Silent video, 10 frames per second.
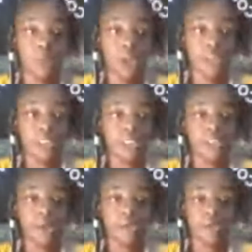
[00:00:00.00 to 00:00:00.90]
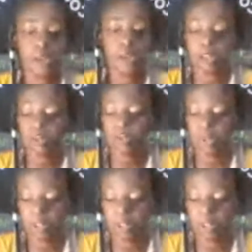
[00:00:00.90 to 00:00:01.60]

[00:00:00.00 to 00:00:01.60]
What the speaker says: as well. So let's